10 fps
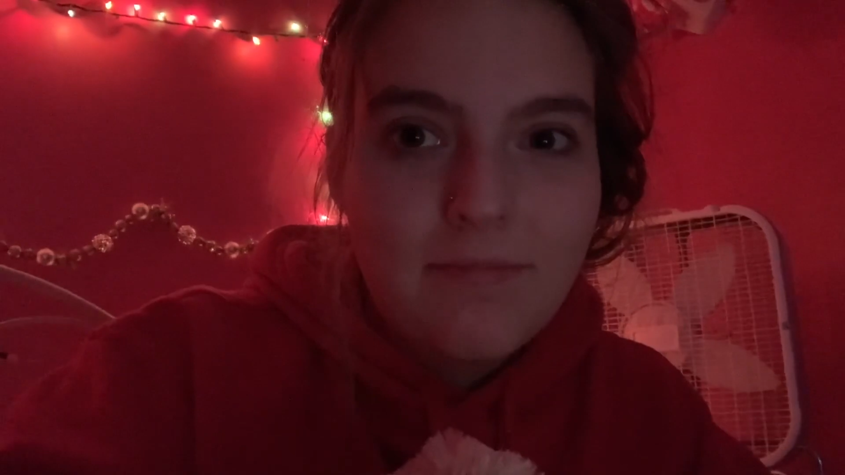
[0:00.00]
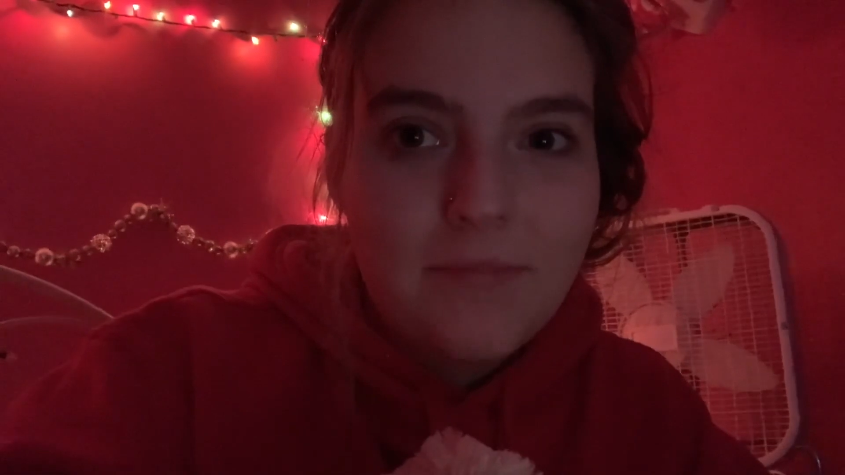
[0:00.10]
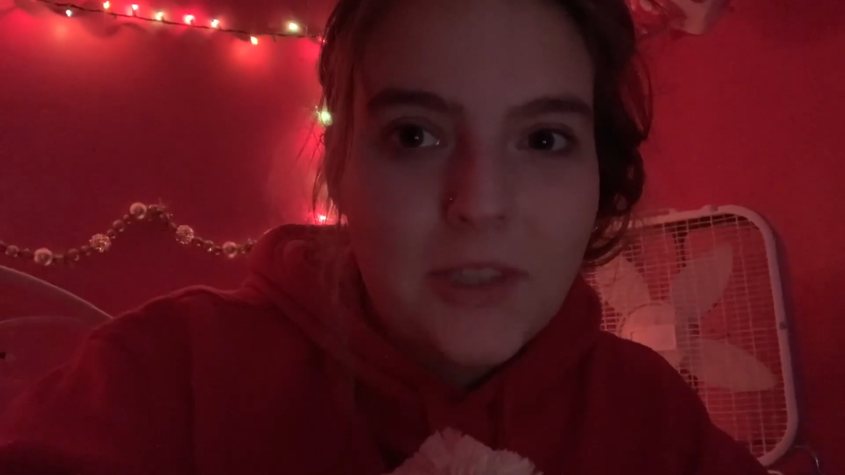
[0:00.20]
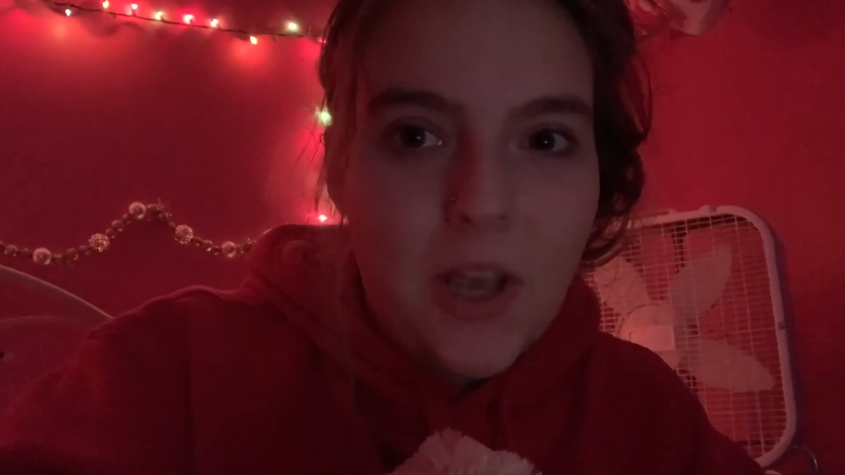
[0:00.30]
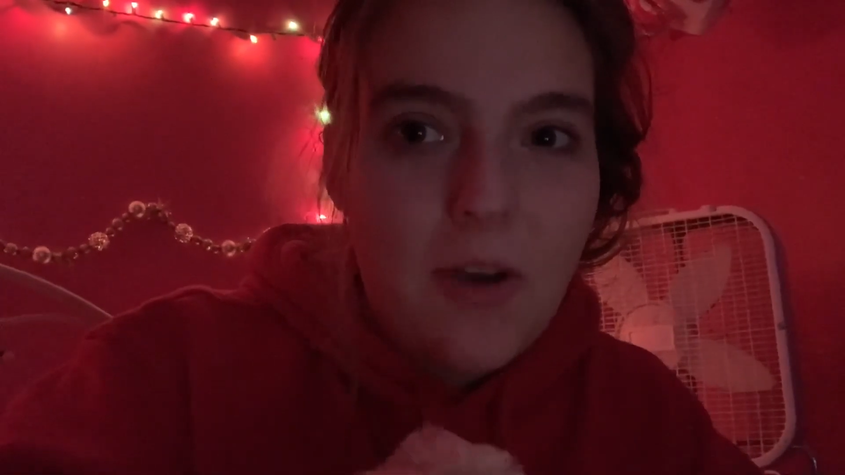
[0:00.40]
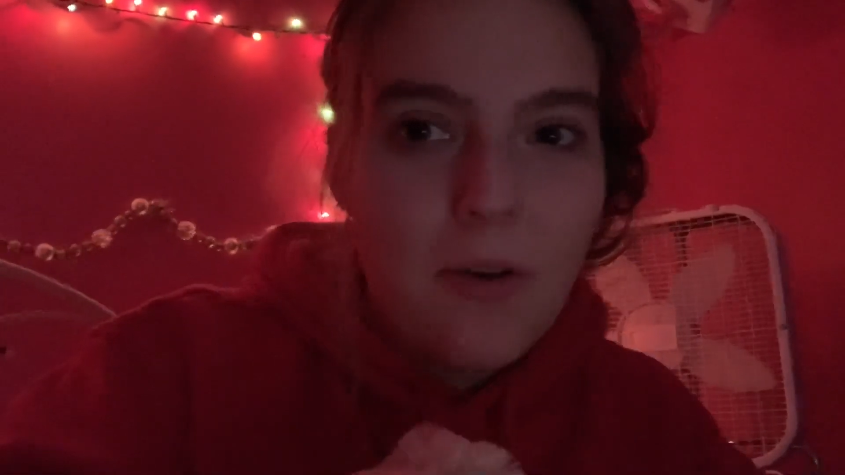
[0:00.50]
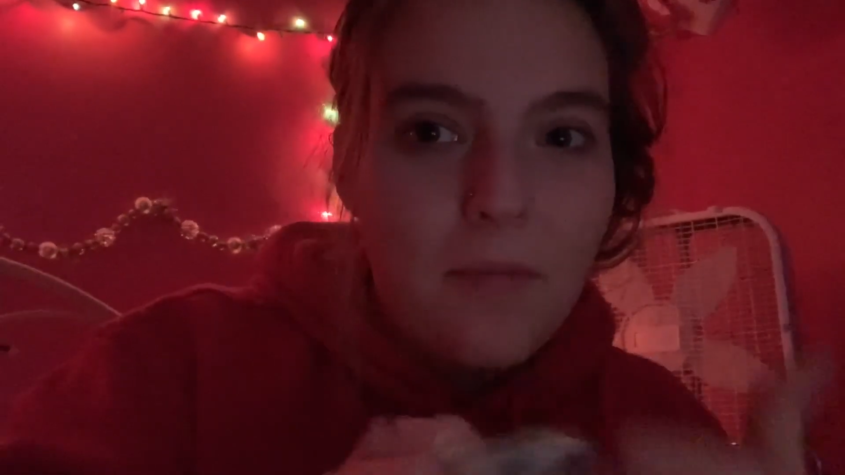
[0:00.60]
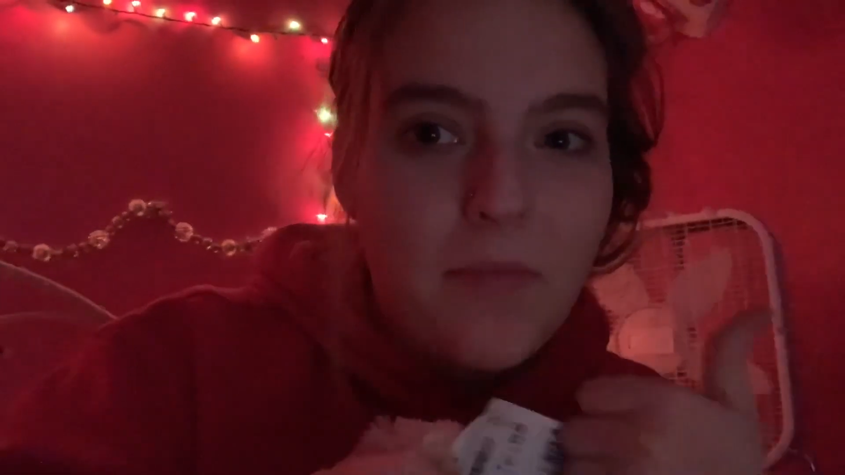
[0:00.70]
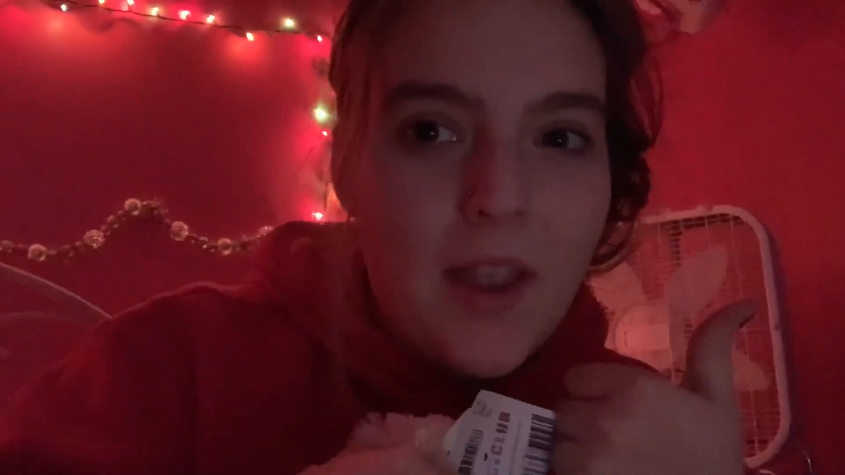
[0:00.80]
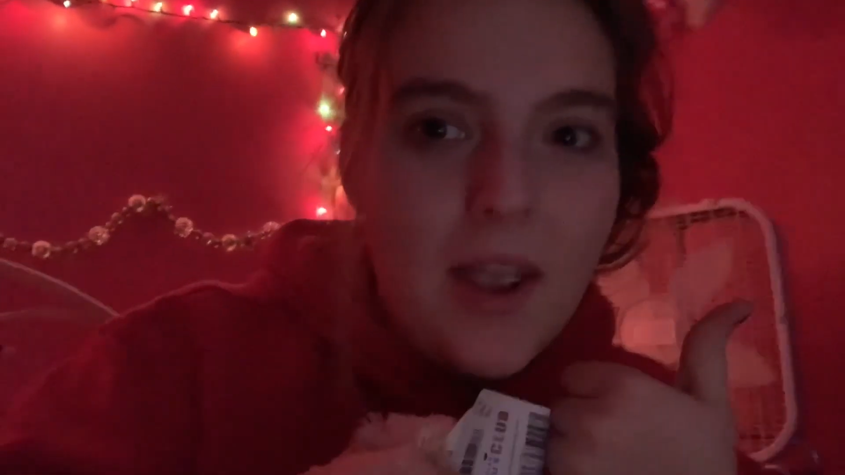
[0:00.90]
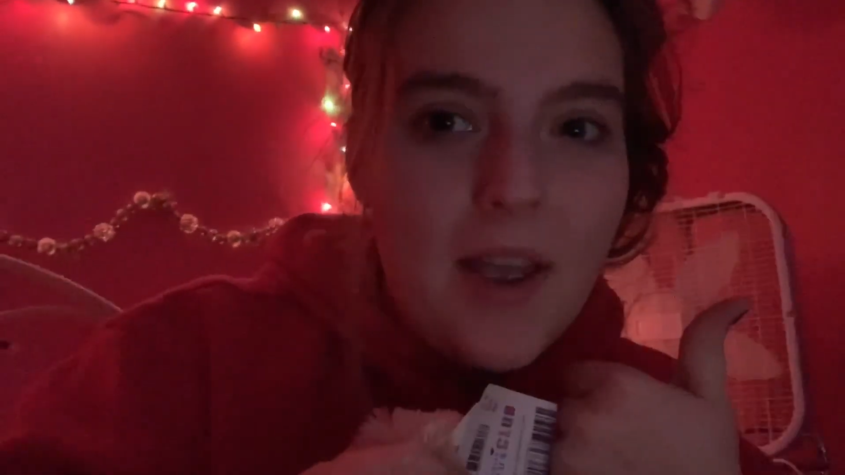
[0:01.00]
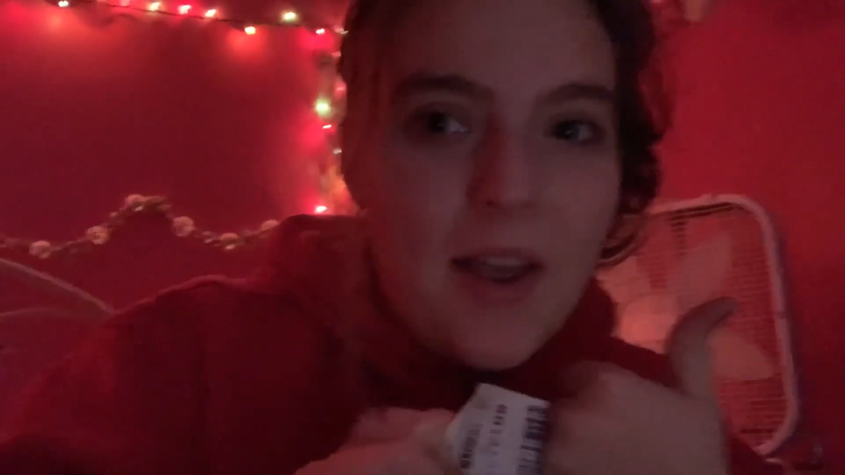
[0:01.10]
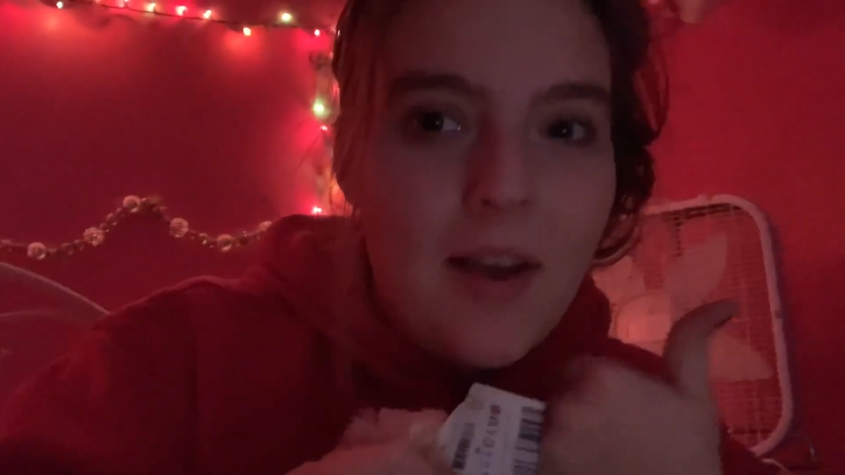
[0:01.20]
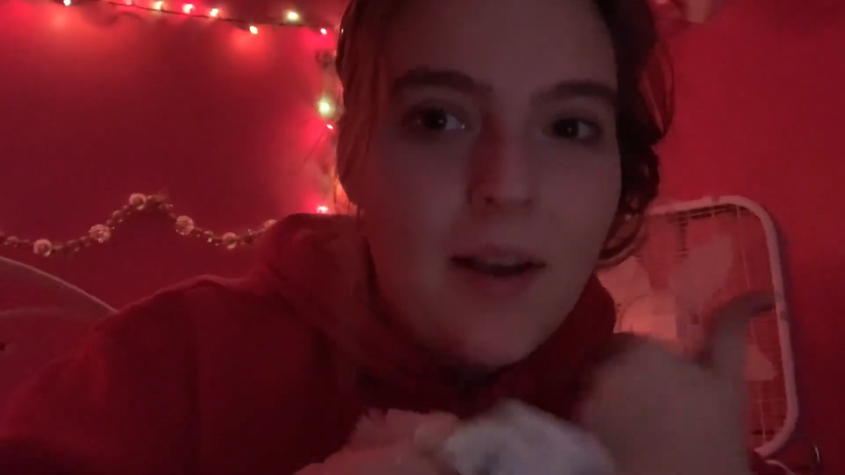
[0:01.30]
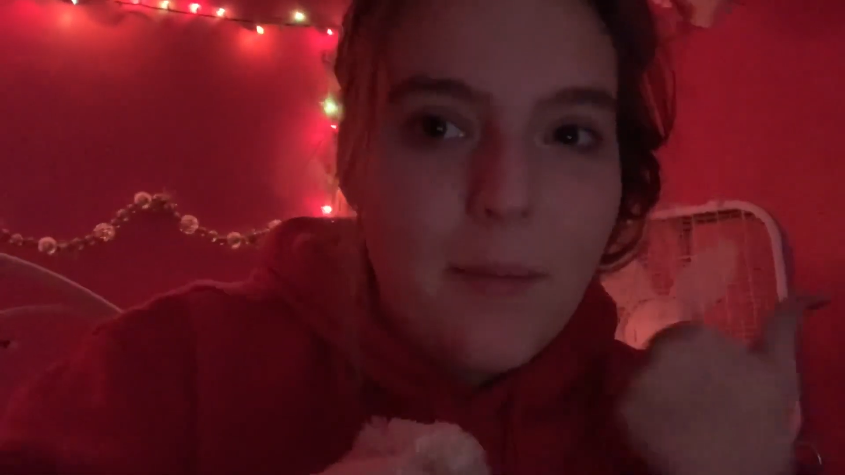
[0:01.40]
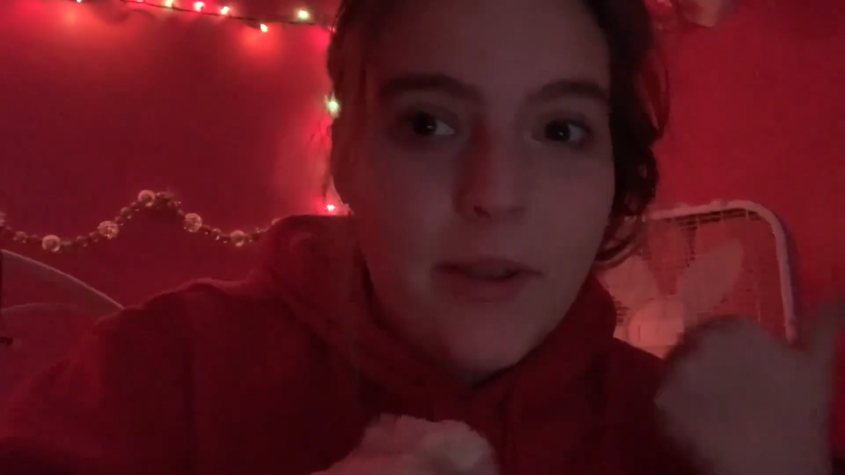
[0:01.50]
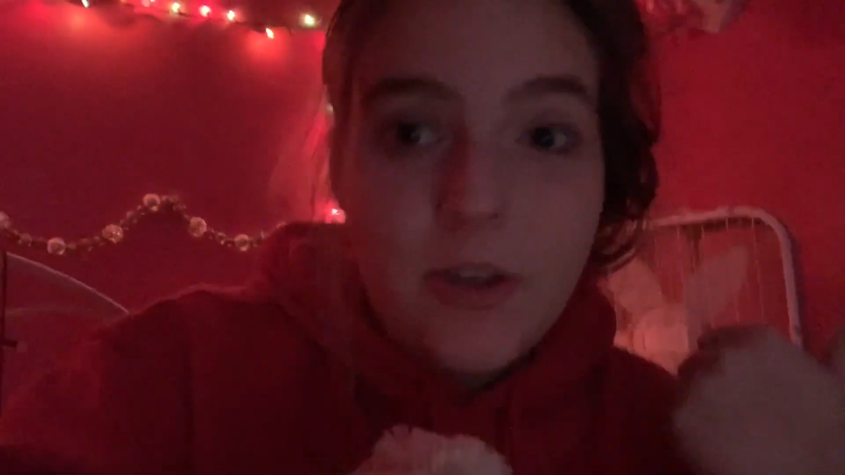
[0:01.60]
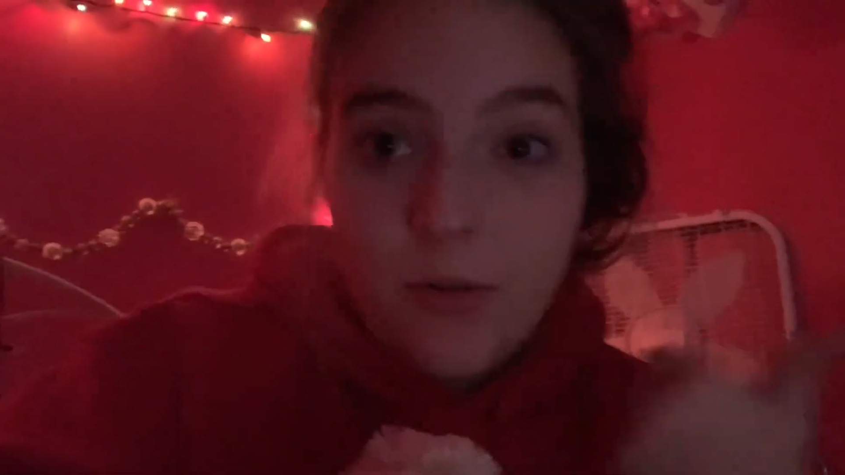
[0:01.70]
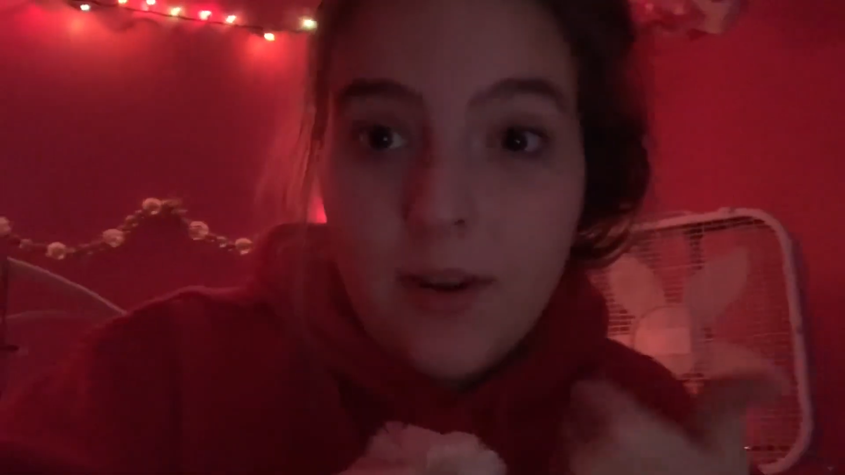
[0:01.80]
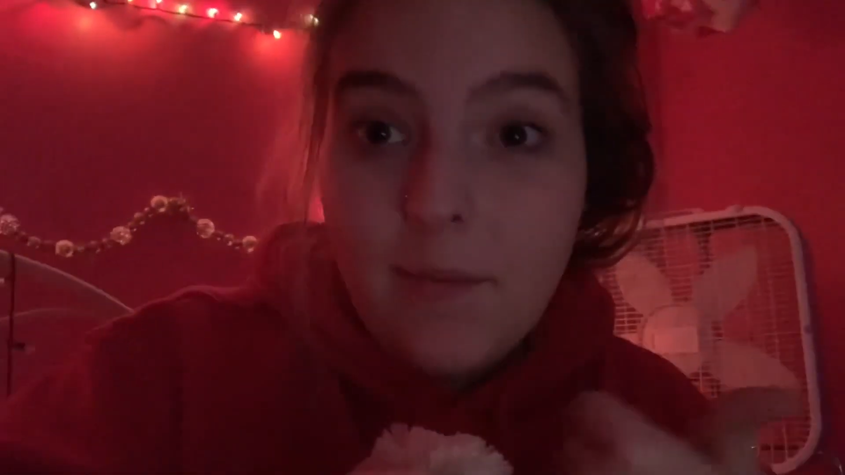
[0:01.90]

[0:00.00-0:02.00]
So enjoy it,